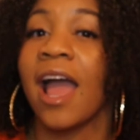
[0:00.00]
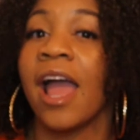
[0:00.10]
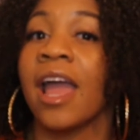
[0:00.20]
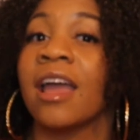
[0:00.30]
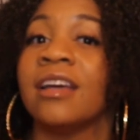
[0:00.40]

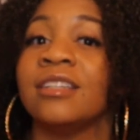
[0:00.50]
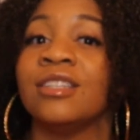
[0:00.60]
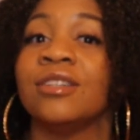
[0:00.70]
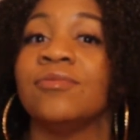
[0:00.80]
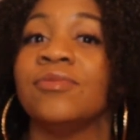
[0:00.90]

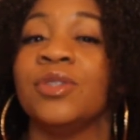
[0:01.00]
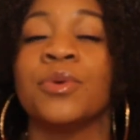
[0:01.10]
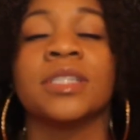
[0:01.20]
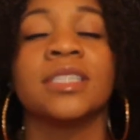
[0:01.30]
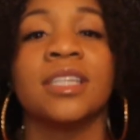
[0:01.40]
and
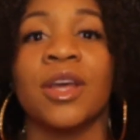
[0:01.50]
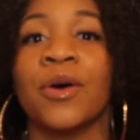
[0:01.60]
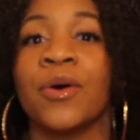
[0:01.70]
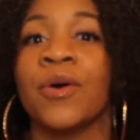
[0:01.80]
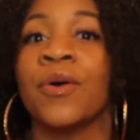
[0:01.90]
you are
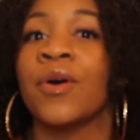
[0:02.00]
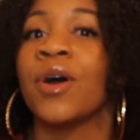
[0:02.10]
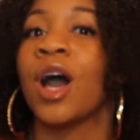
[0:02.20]
still